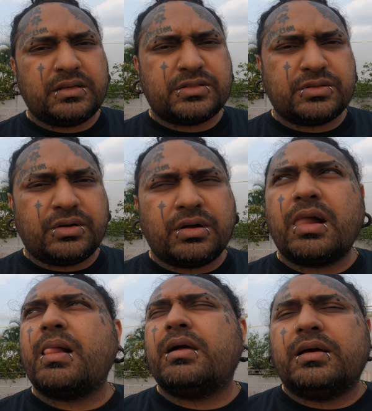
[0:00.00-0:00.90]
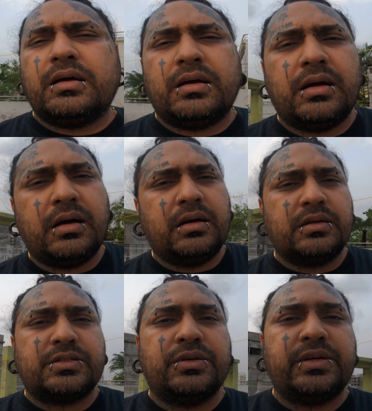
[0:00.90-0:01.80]
So
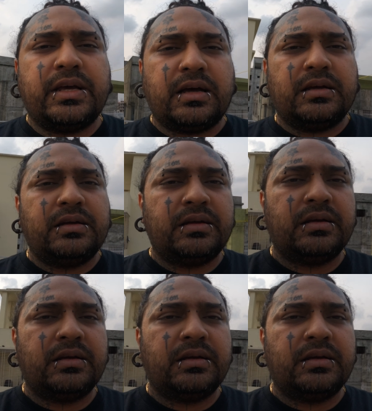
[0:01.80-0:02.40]
yeah,